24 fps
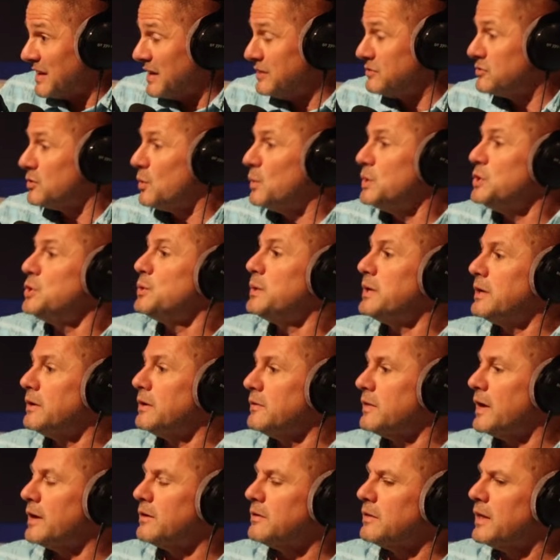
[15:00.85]
And so when you hear
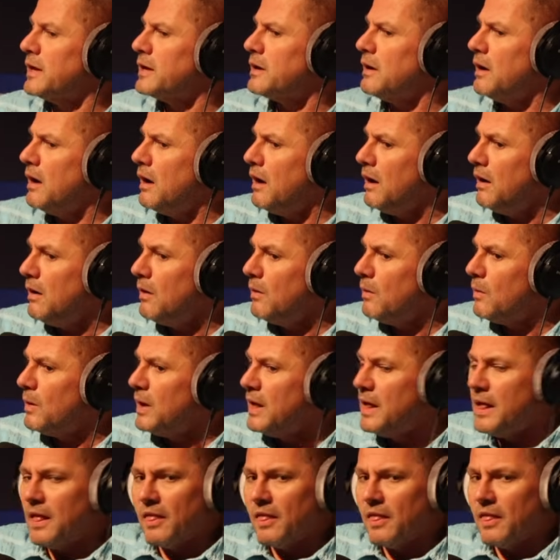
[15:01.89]
that, you're like, oh,